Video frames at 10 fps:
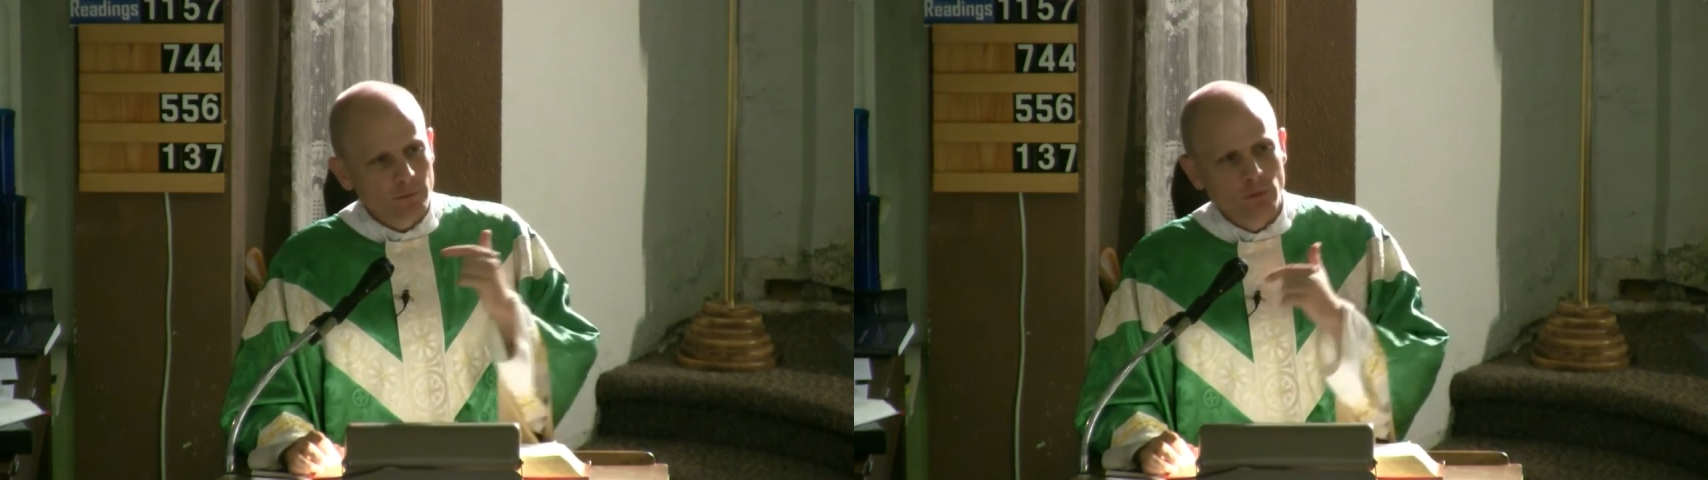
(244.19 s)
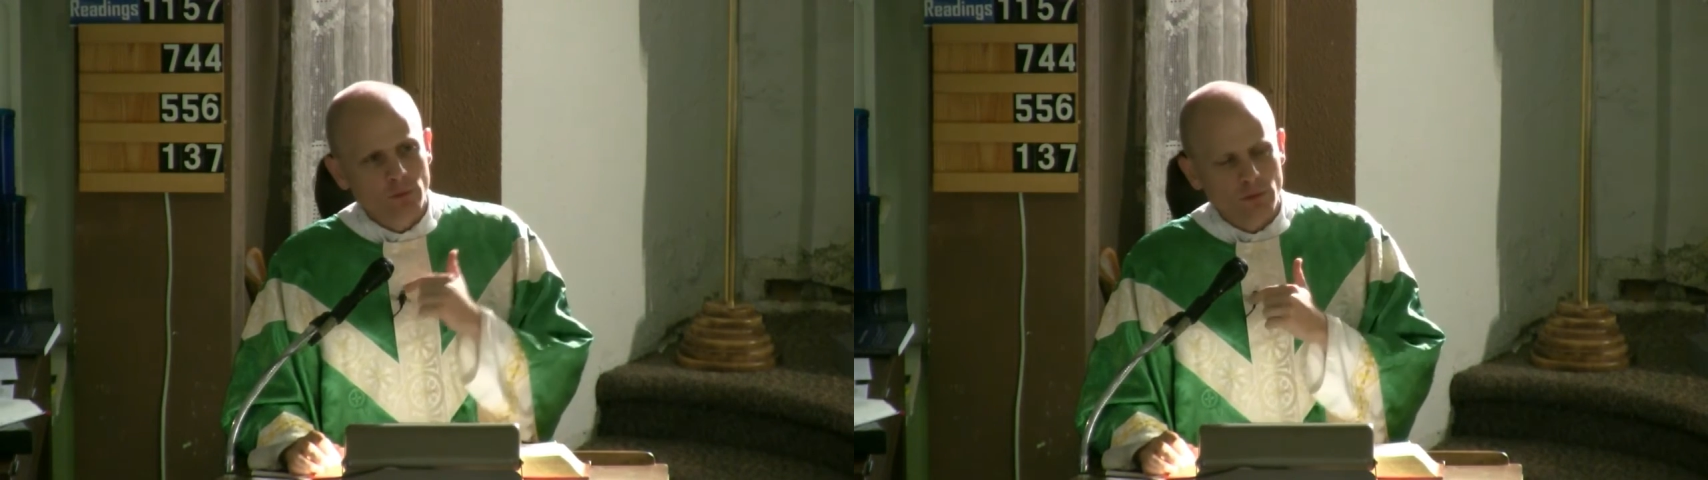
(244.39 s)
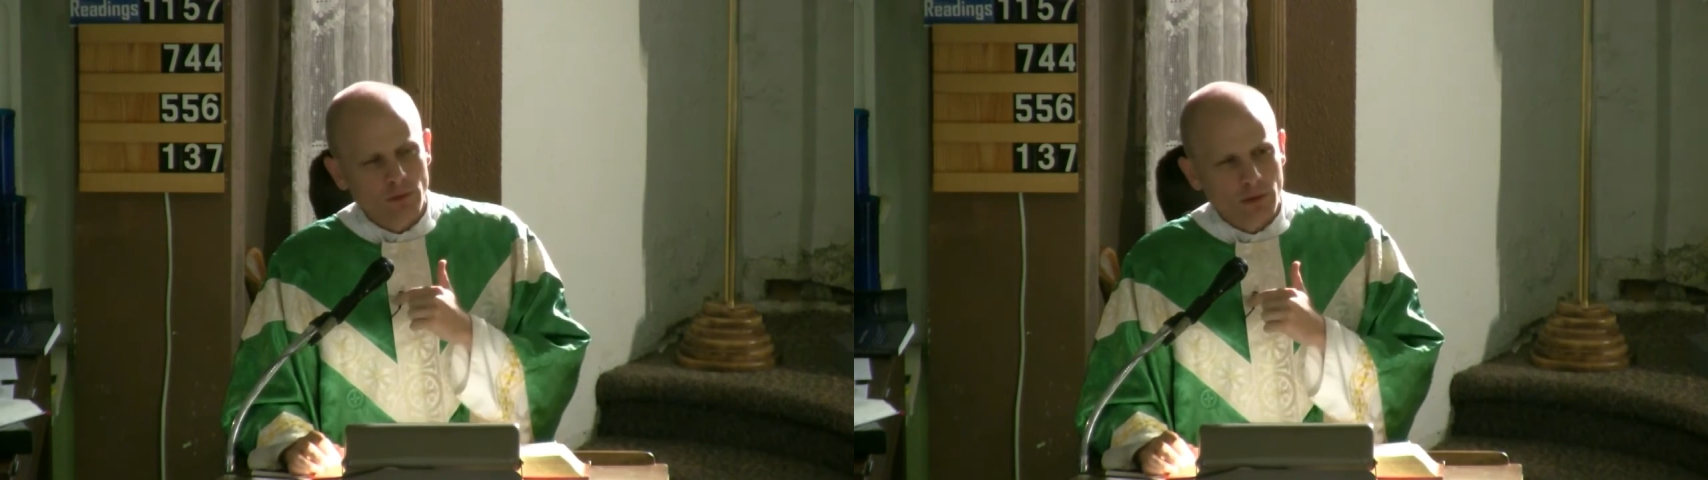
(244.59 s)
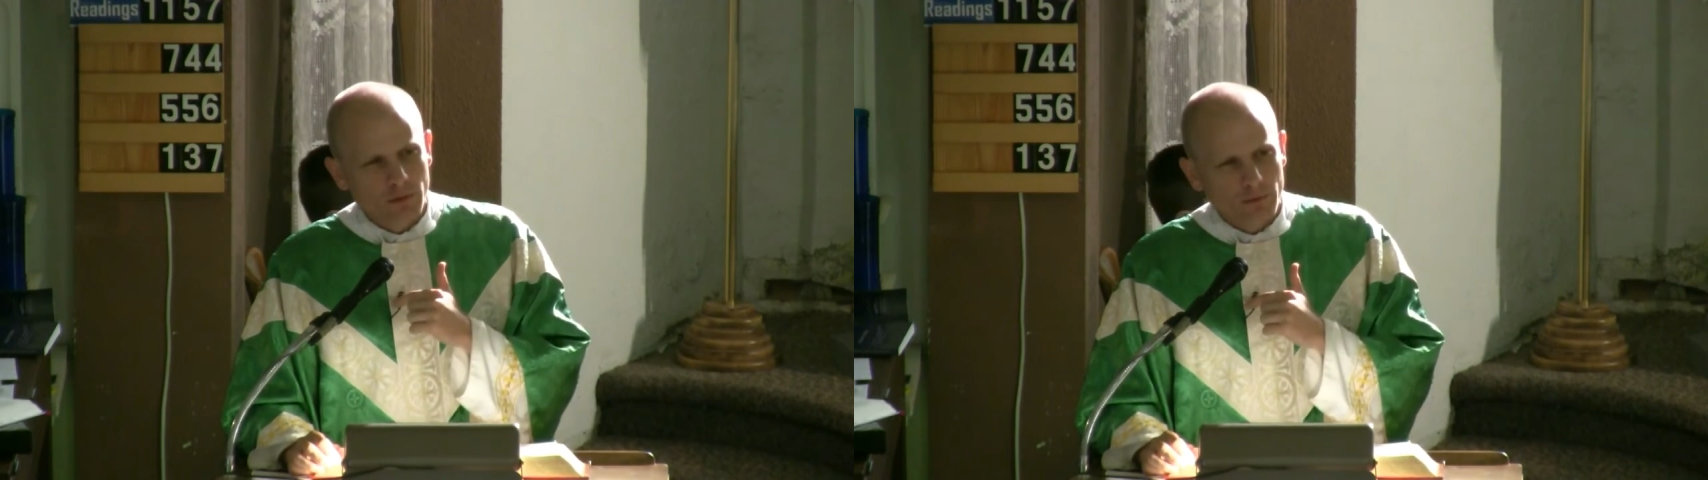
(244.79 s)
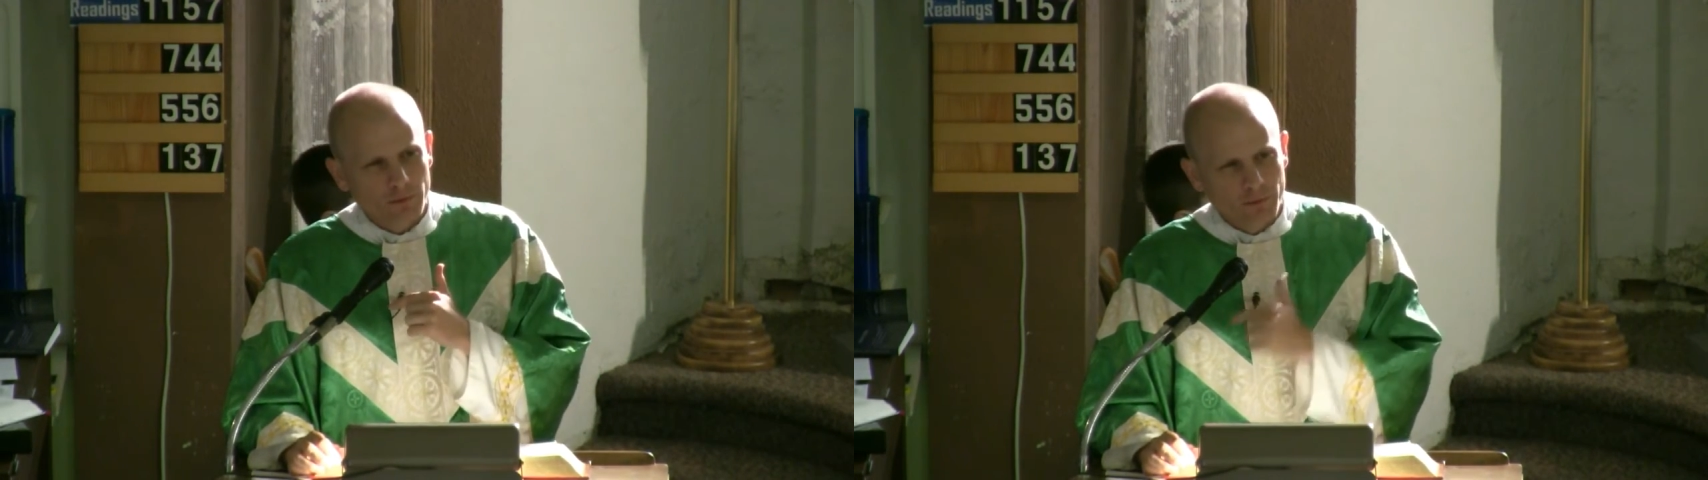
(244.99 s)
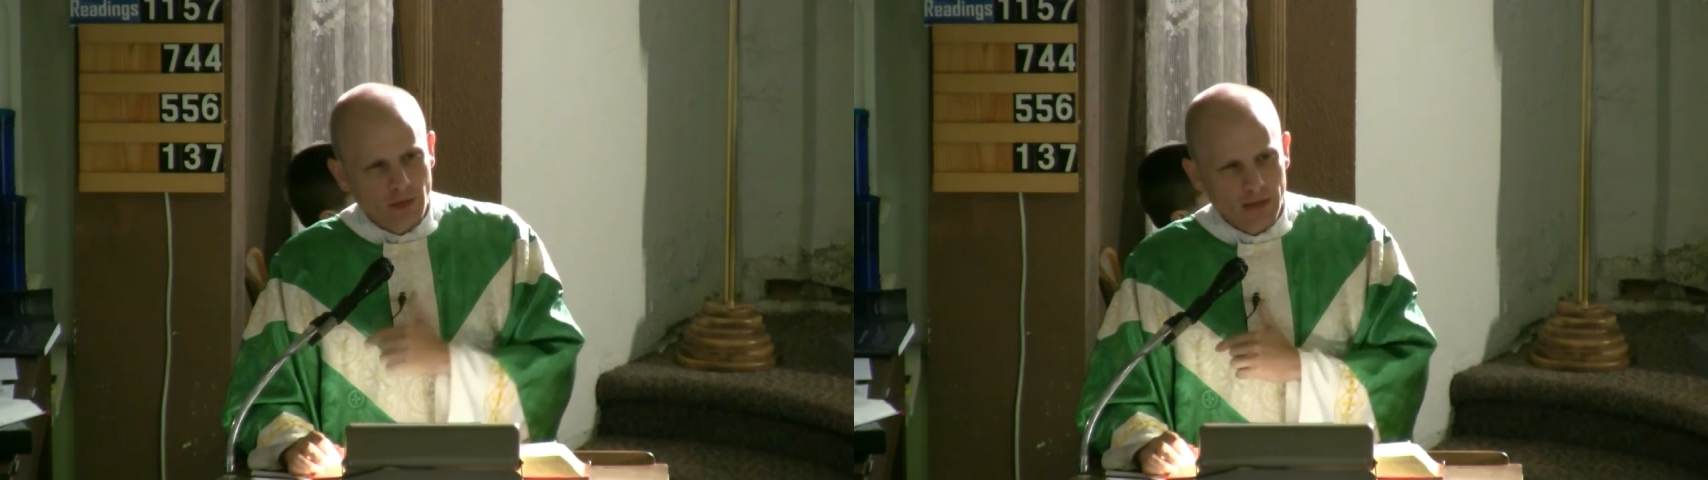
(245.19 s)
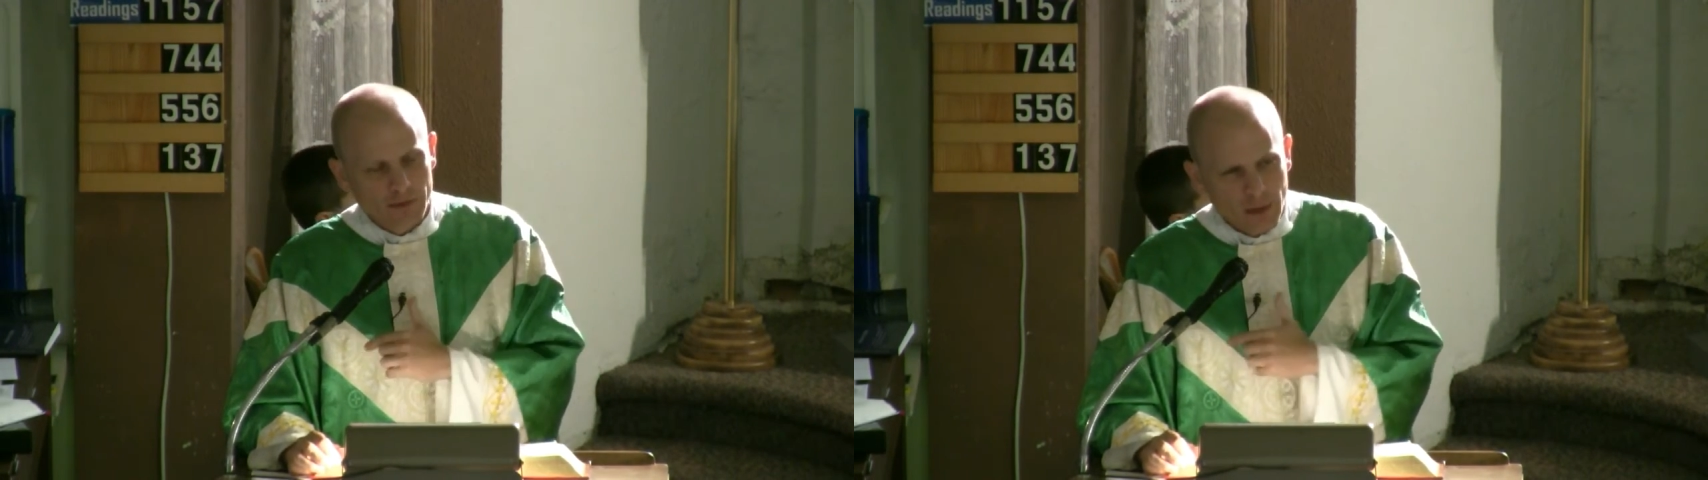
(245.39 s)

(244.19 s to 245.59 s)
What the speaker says: to the philosophy.